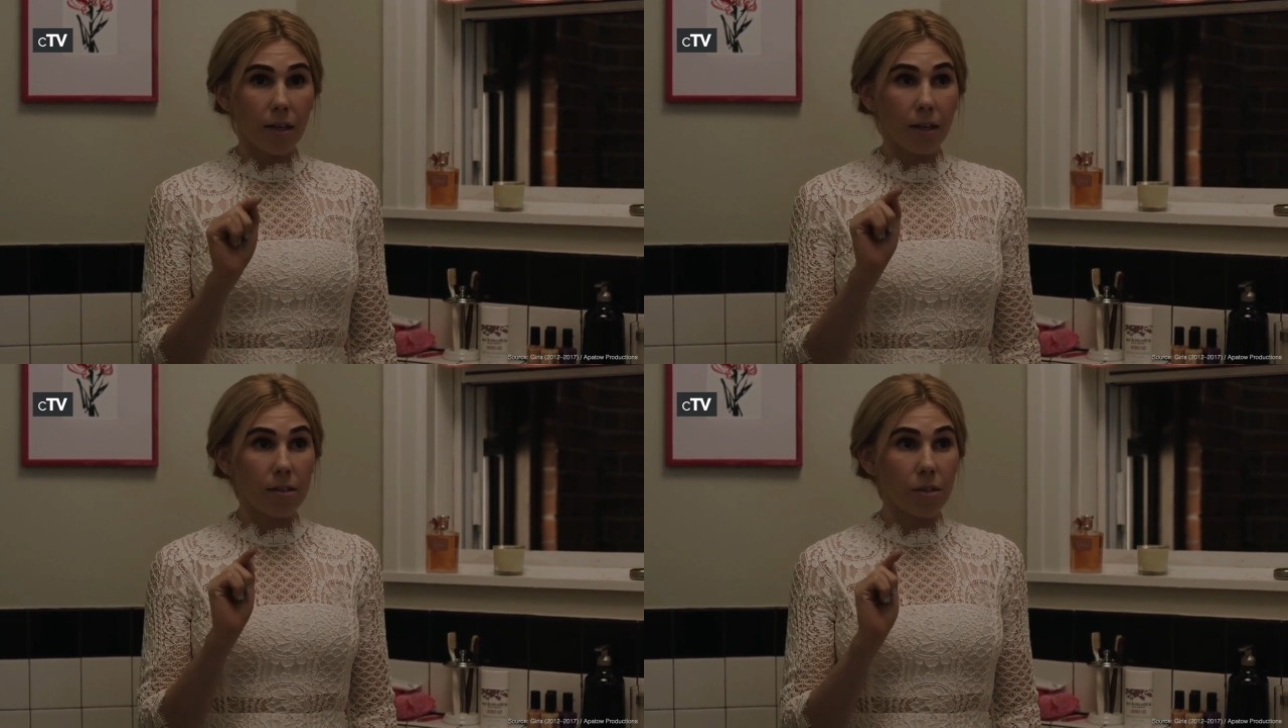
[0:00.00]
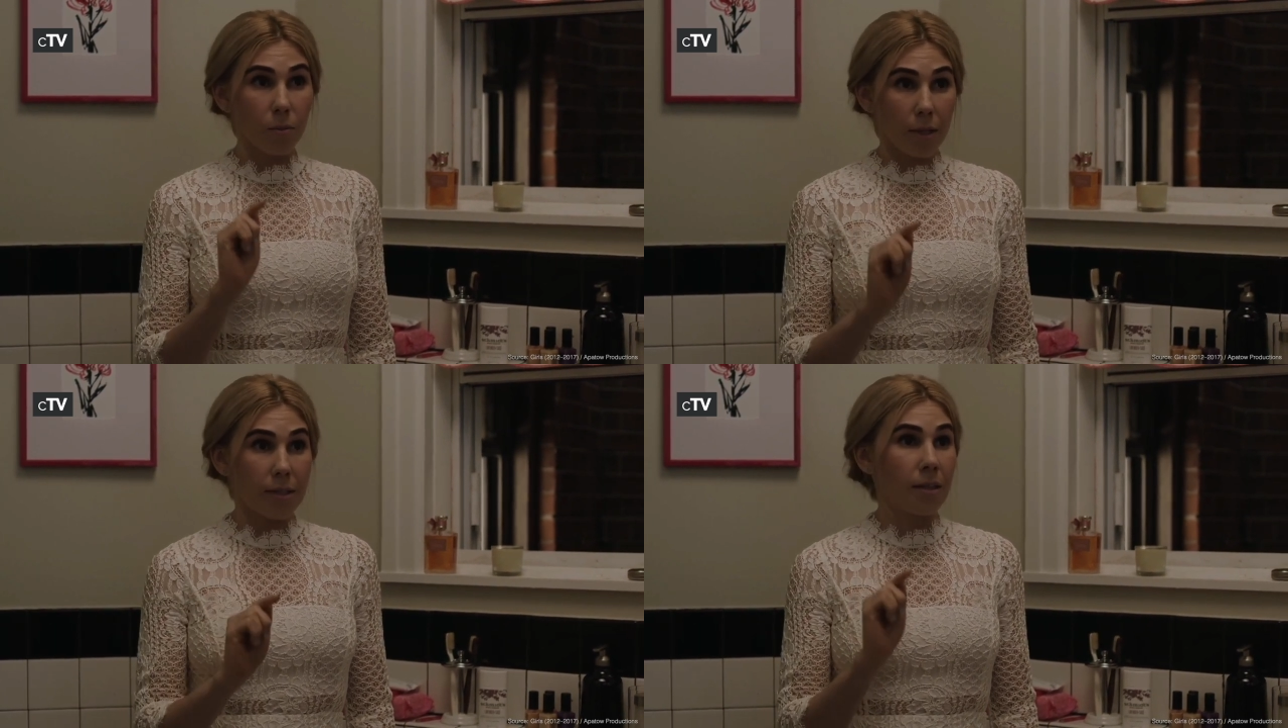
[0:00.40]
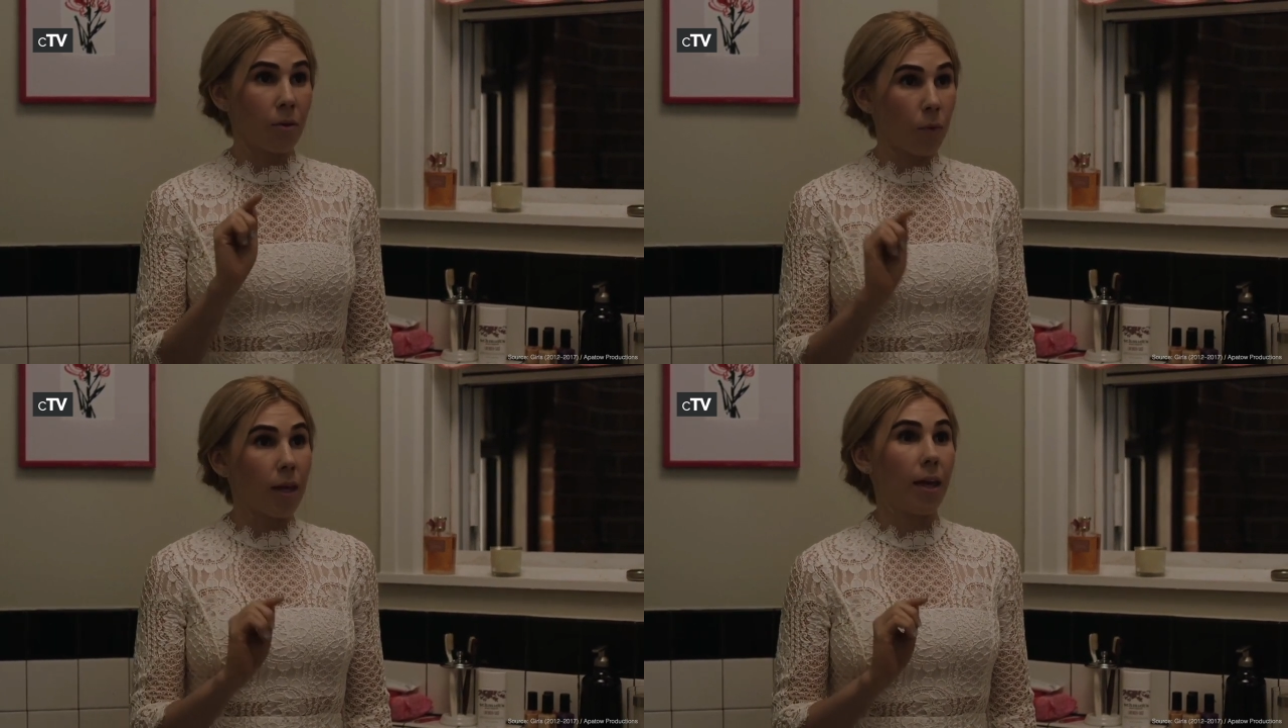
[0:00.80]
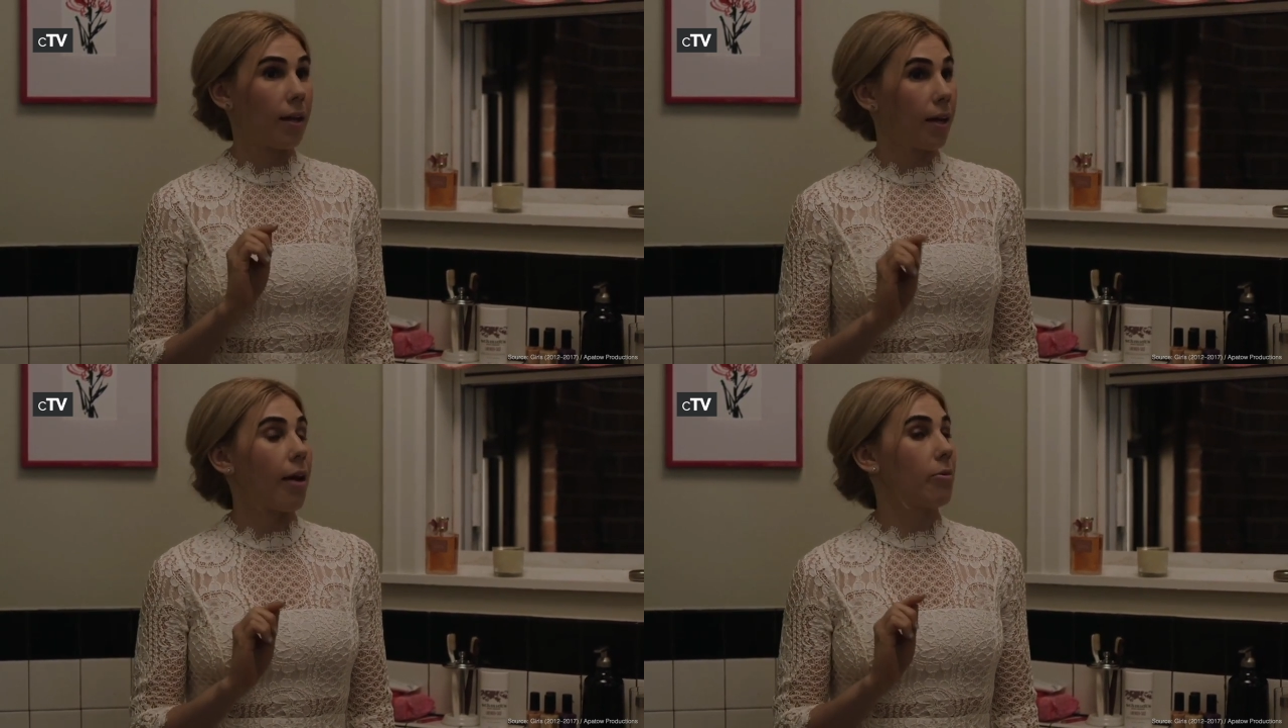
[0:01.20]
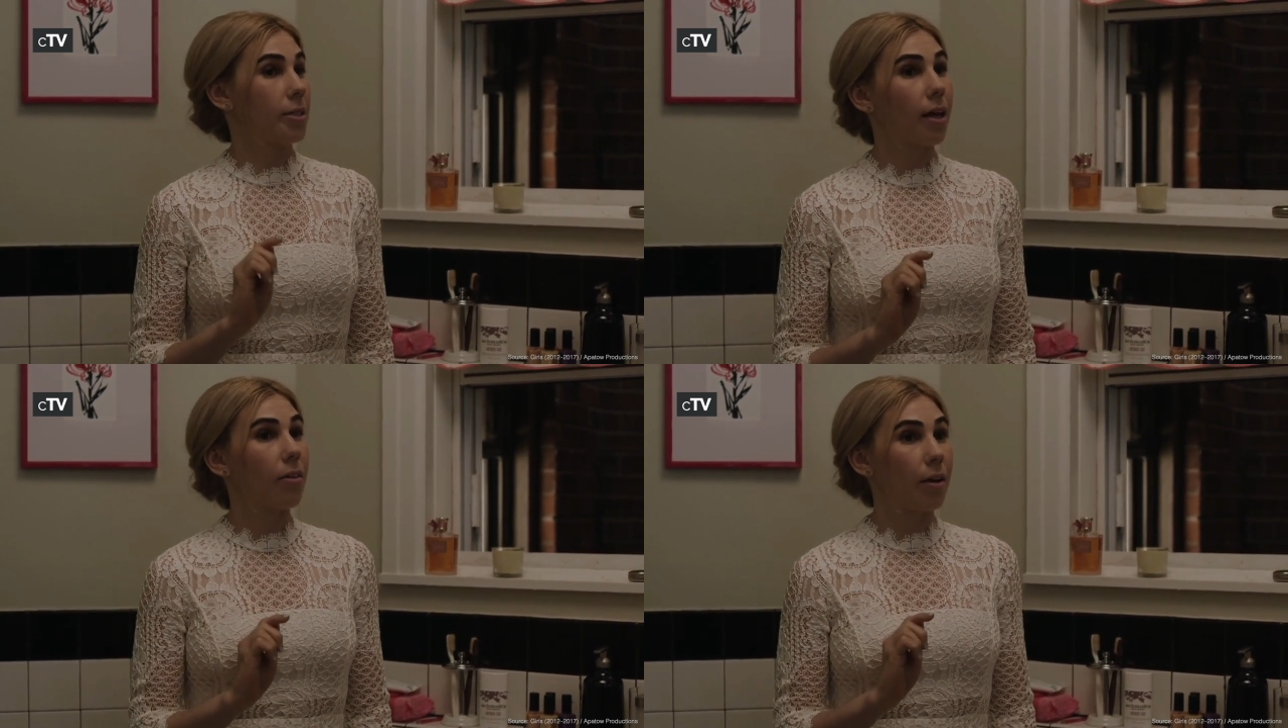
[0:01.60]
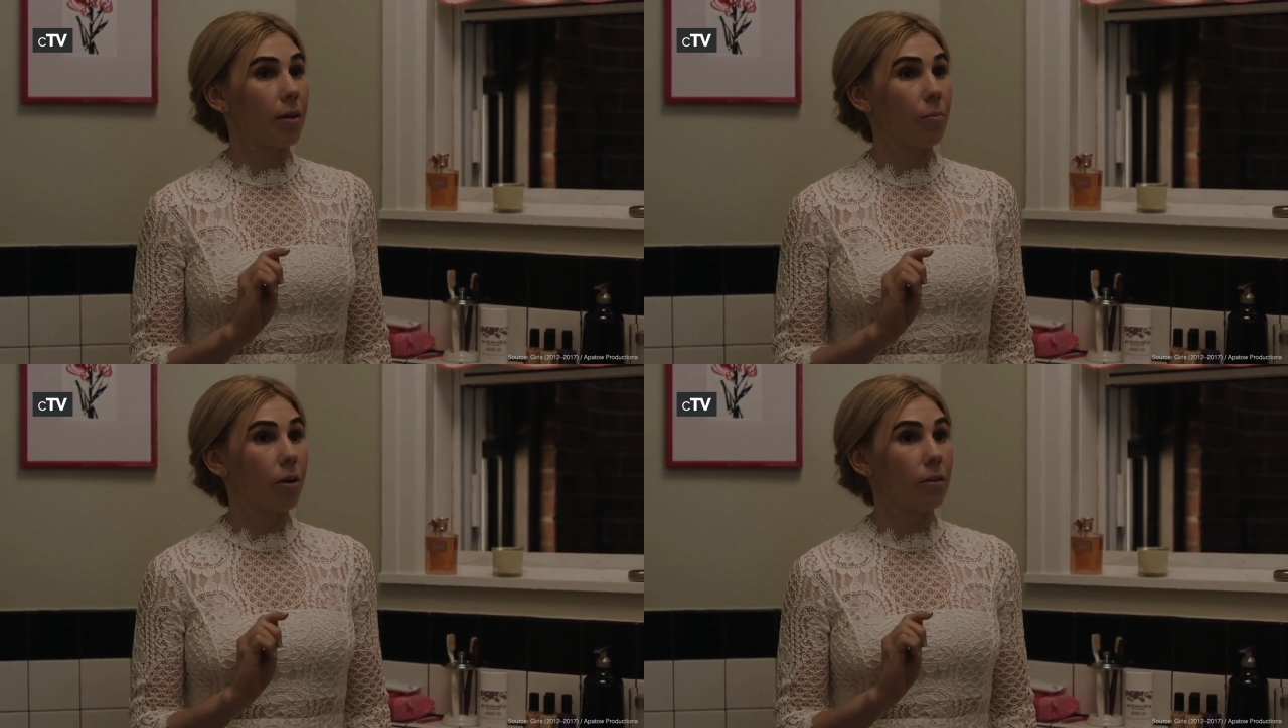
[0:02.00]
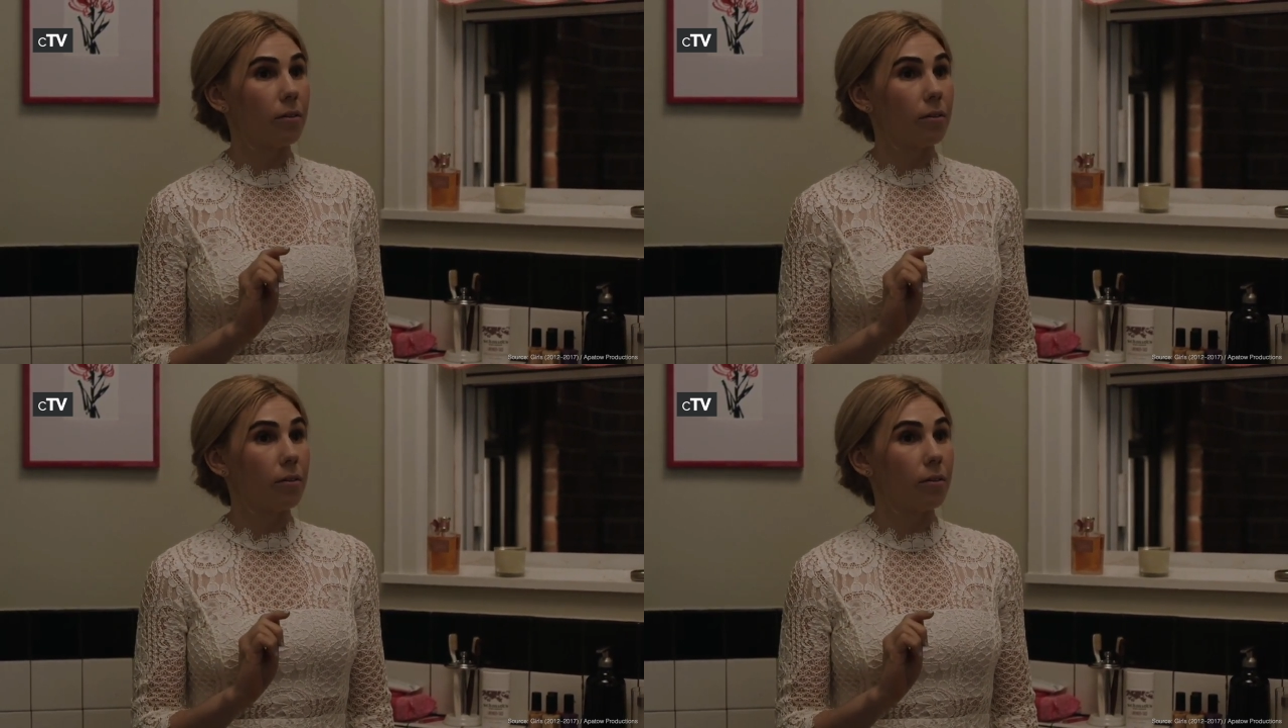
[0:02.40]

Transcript: is the reason that we can't hang out together anymore.